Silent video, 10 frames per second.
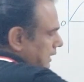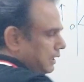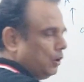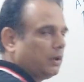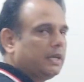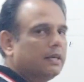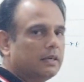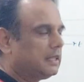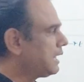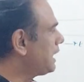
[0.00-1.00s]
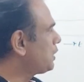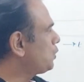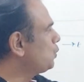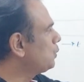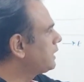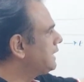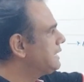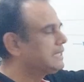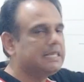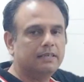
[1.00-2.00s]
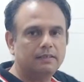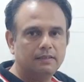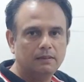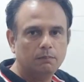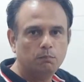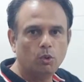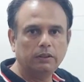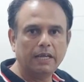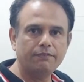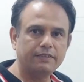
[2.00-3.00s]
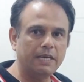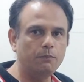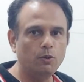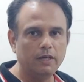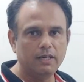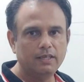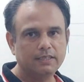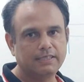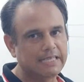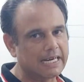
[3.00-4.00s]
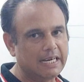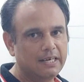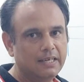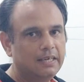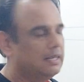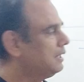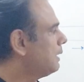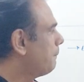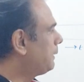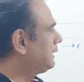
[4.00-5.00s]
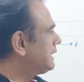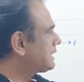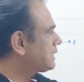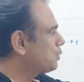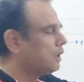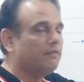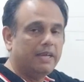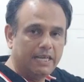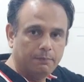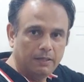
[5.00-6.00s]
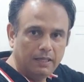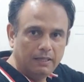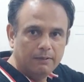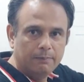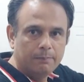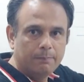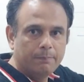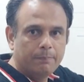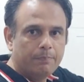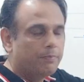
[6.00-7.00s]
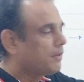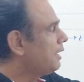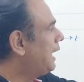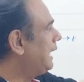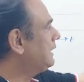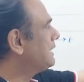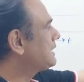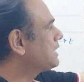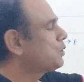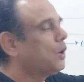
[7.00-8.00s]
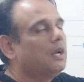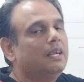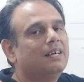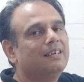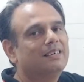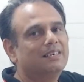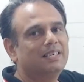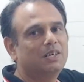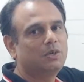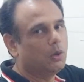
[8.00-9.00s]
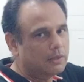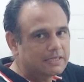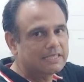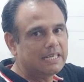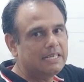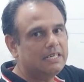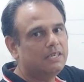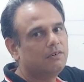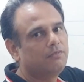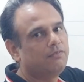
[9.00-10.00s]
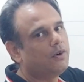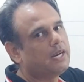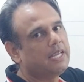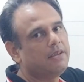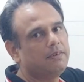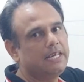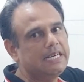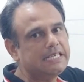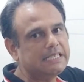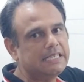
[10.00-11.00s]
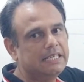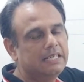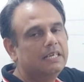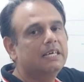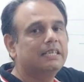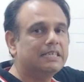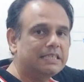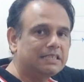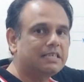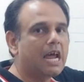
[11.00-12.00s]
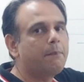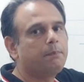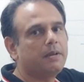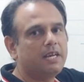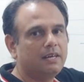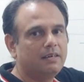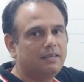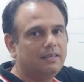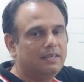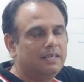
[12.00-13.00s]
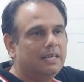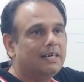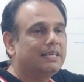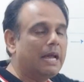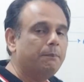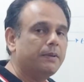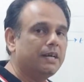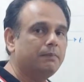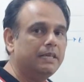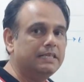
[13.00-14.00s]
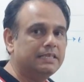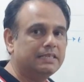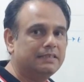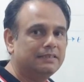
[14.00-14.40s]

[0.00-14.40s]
Look here, there are two t's here. Both have same unit, second. But this is called variable and this is called constant for a given AC. This is time period. Time period means